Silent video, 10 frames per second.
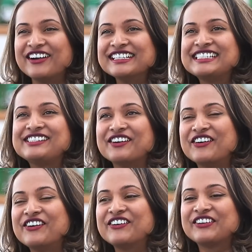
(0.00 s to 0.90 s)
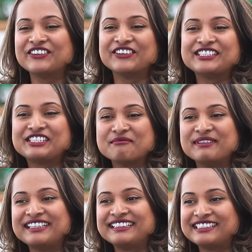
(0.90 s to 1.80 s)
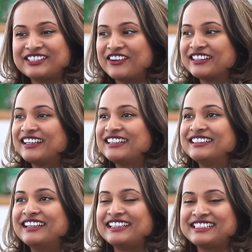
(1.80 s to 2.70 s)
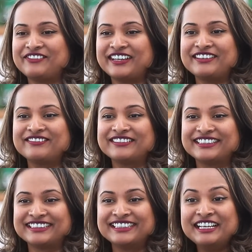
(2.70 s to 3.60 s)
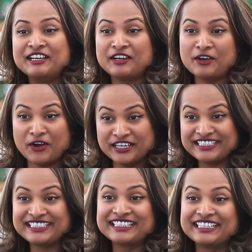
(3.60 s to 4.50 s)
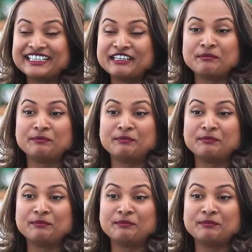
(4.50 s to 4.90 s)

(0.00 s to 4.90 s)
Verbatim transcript: song is nice. So close to me. In the song nala da S five uh, audition la